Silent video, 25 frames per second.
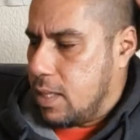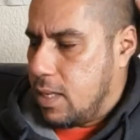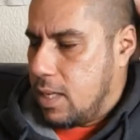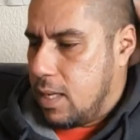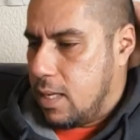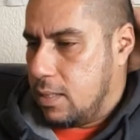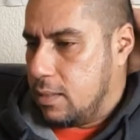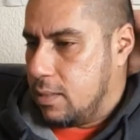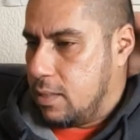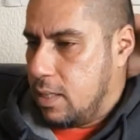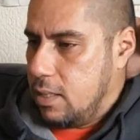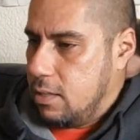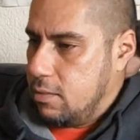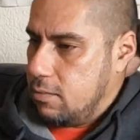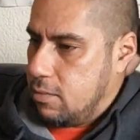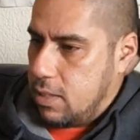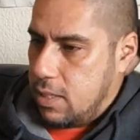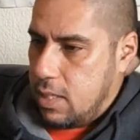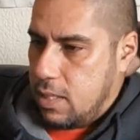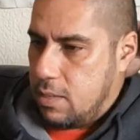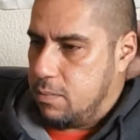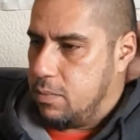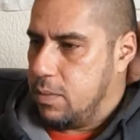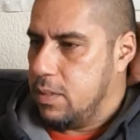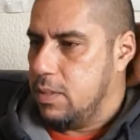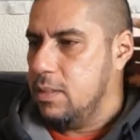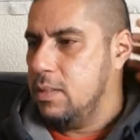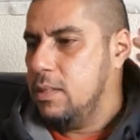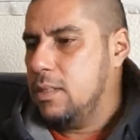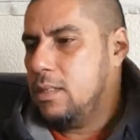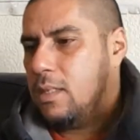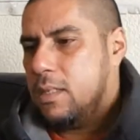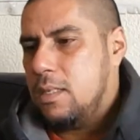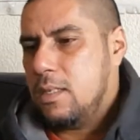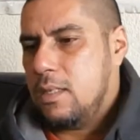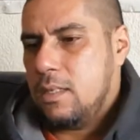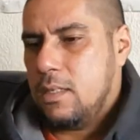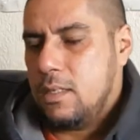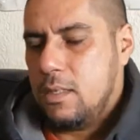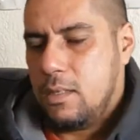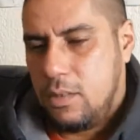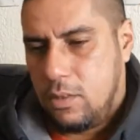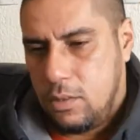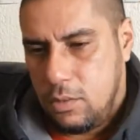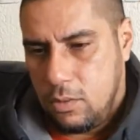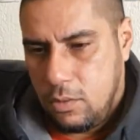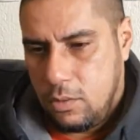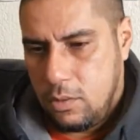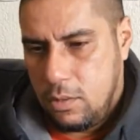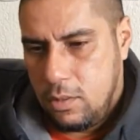I'll tell you what happened.
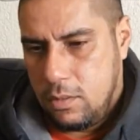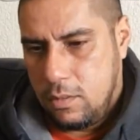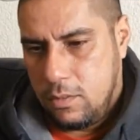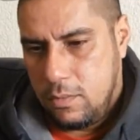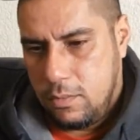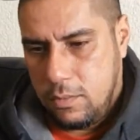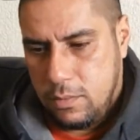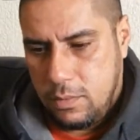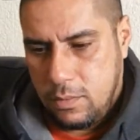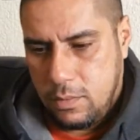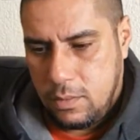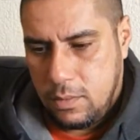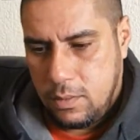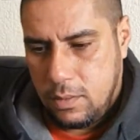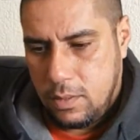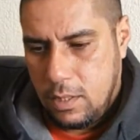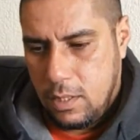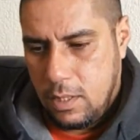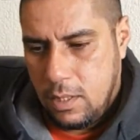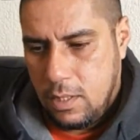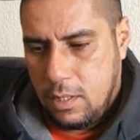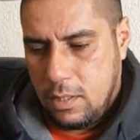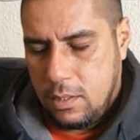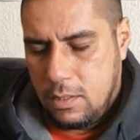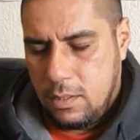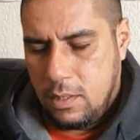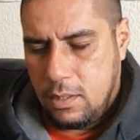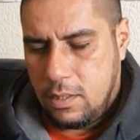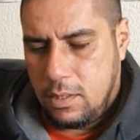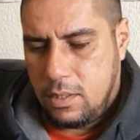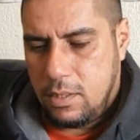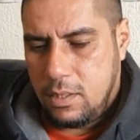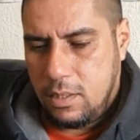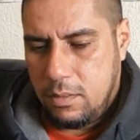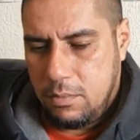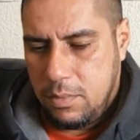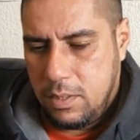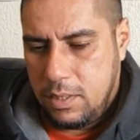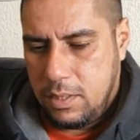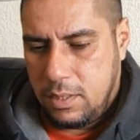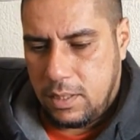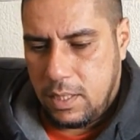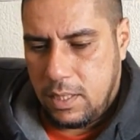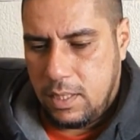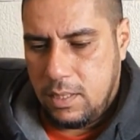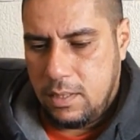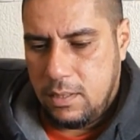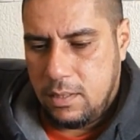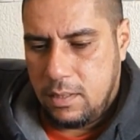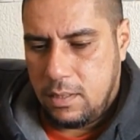Sort of, not
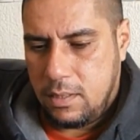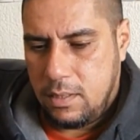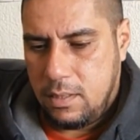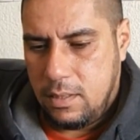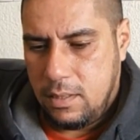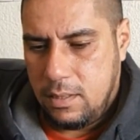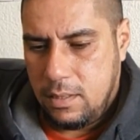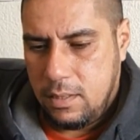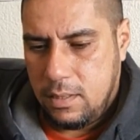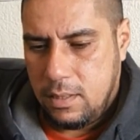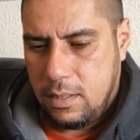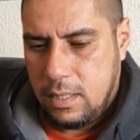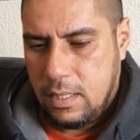simultaneously.